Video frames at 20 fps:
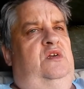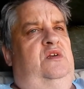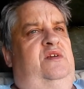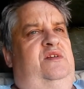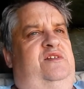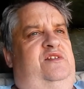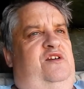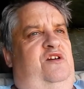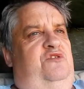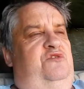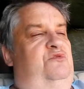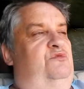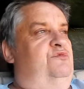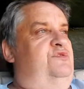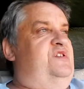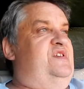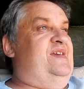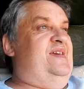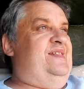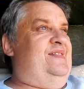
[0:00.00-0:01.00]
So you'll
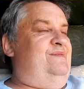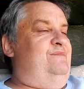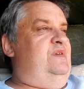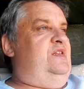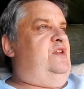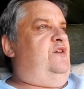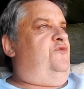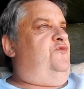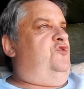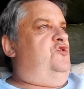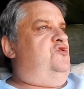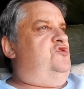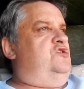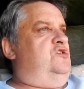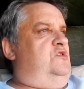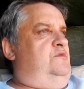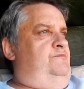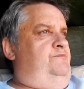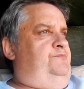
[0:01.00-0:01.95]
see them in the future